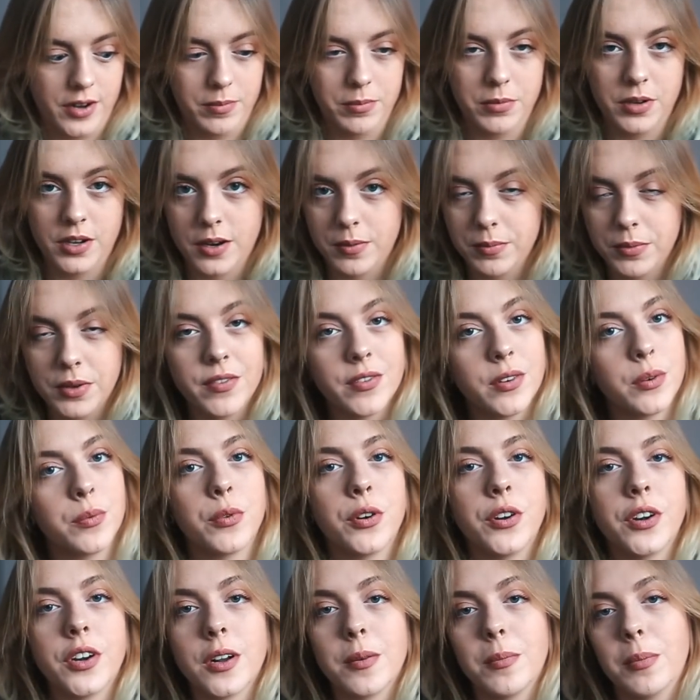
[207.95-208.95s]
I mean, I'm even
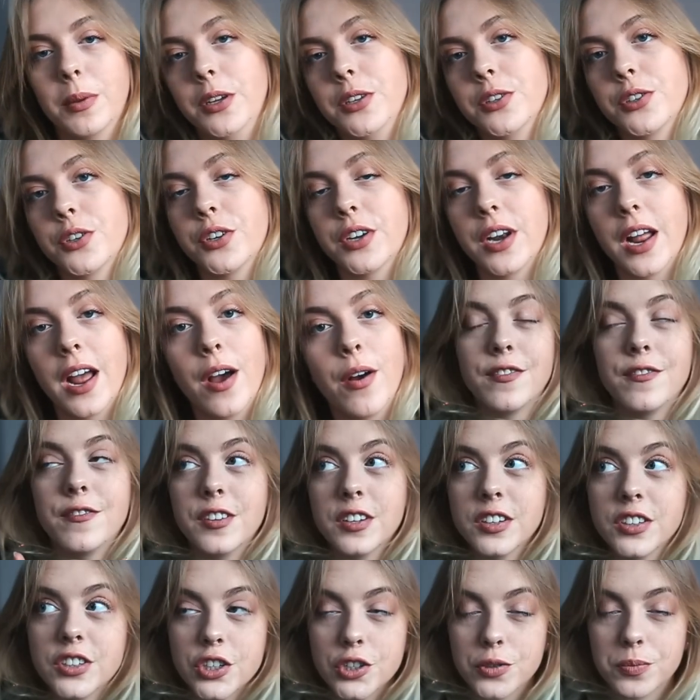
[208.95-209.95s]
wearing a blazer now.
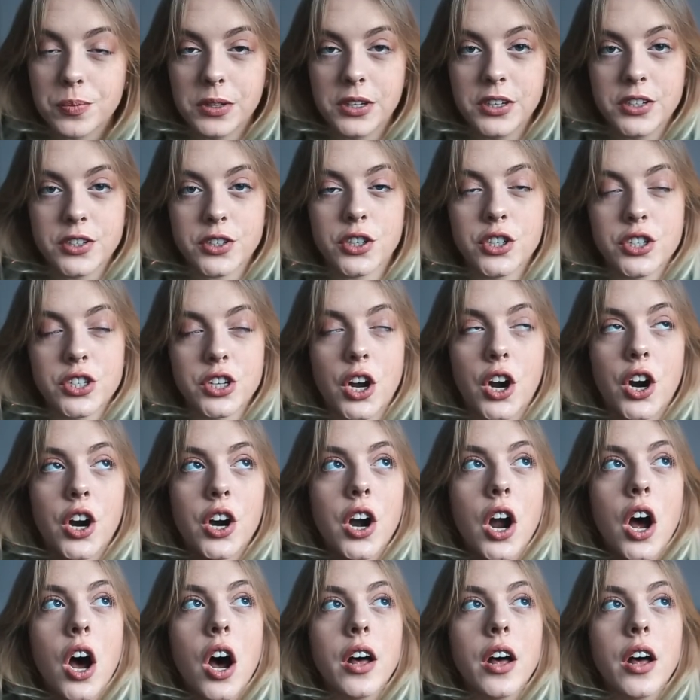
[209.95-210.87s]
Vintage blazers are